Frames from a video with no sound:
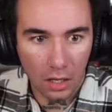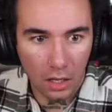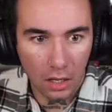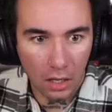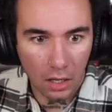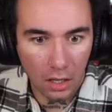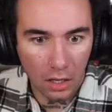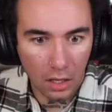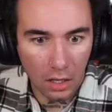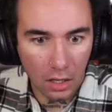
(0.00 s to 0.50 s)

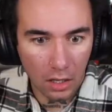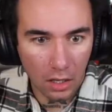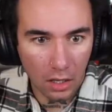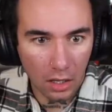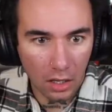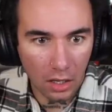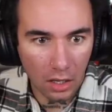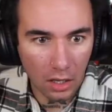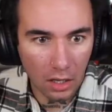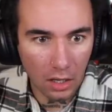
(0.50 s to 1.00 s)

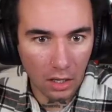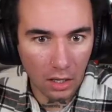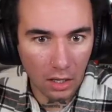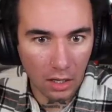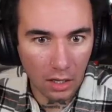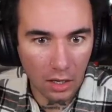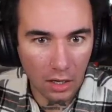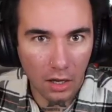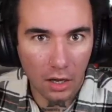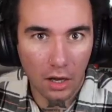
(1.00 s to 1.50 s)

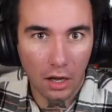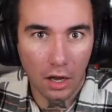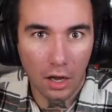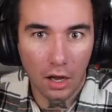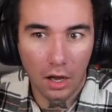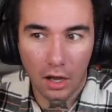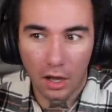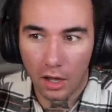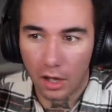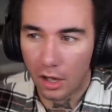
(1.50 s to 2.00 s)

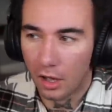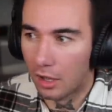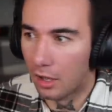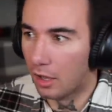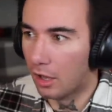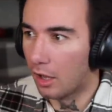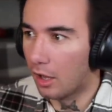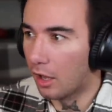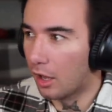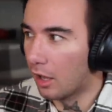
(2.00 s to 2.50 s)

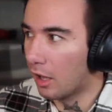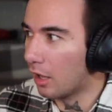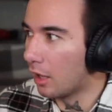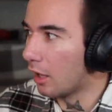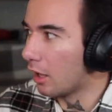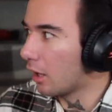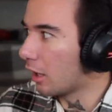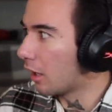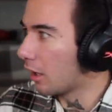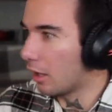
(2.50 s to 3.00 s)
Nothing is said.